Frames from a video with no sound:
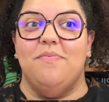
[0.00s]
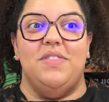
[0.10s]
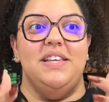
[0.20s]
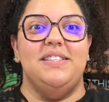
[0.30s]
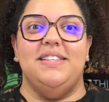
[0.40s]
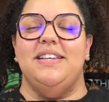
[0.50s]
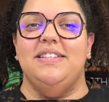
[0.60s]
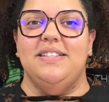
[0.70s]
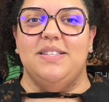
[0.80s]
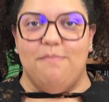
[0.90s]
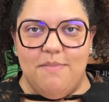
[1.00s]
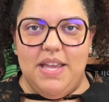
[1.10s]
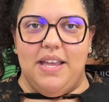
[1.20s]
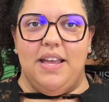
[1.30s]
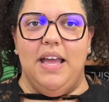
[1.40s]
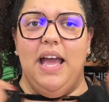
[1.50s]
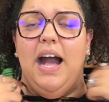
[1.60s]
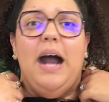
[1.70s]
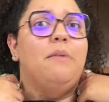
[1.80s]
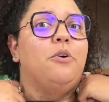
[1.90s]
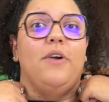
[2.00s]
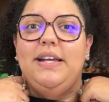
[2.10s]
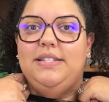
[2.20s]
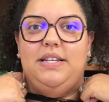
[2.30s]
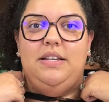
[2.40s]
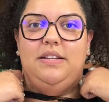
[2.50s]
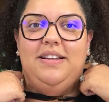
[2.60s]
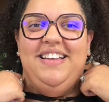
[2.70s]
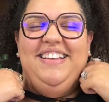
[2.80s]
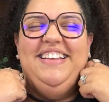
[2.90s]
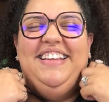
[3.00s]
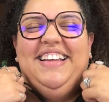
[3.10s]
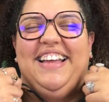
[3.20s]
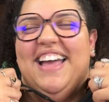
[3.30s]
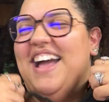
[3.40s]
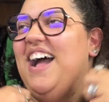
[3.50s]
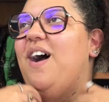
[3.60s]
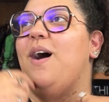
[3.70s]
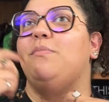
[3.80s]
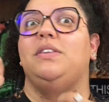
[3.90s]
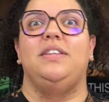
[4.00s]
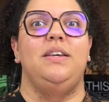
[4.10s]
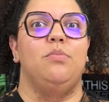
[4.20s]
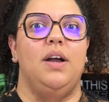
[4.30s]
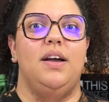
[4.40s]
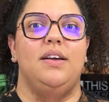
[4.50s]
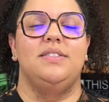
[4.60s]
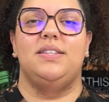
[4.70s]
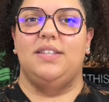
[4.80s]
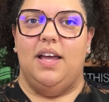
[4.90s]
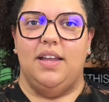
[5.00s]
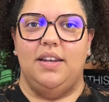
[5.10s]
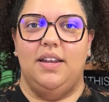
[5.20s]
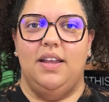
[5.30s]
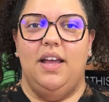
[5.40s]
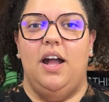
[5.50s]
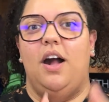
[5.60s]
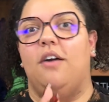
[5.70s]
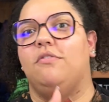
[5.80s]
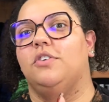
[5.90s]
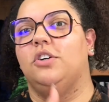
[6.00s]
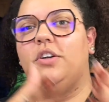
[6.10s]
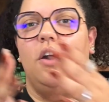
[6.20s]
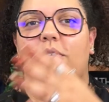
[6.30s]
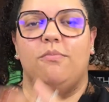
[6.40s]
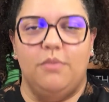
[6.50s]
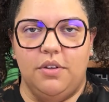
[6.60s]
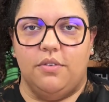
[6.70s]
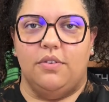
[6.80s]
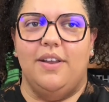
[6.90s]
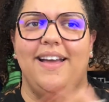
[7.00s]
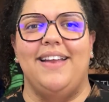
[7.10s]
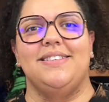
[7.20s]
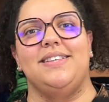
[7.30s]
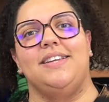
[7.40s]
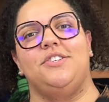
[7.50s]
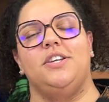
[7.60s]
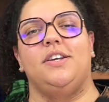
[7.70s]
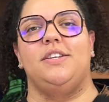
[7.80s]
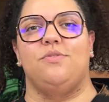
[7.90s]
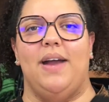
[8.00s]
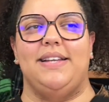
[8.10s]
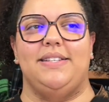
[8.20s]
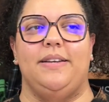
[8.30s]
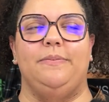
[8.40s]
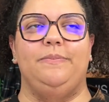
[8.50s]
This is me. I'm crazy. I'm a Libra sun, a Virgo moon, and a Sagittarius rising.